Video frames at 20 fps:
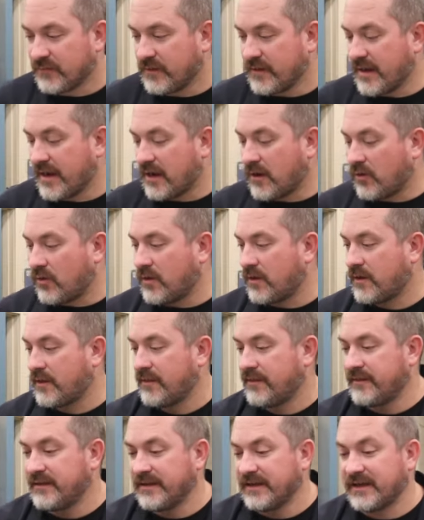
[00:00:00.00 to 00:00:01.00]
Now,
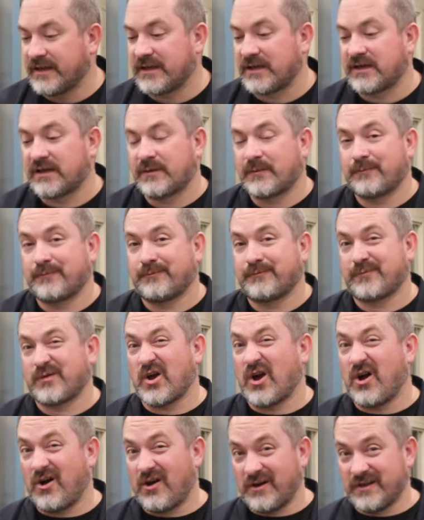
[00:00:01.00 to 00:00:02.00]
the
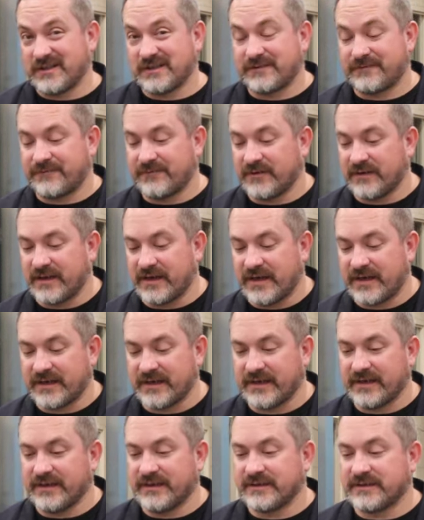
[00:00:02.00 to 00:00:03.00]
cons for
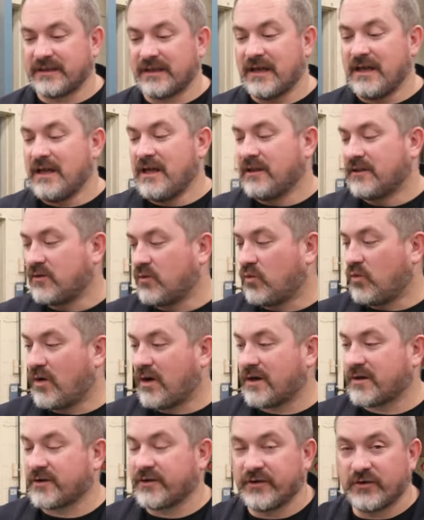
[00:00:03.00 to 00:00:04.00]
that is the
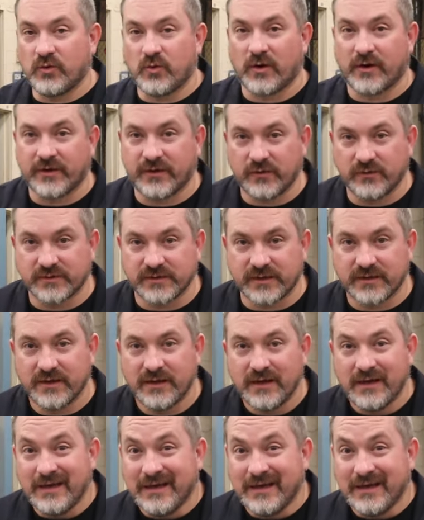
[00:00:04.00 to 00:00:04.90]
water you are using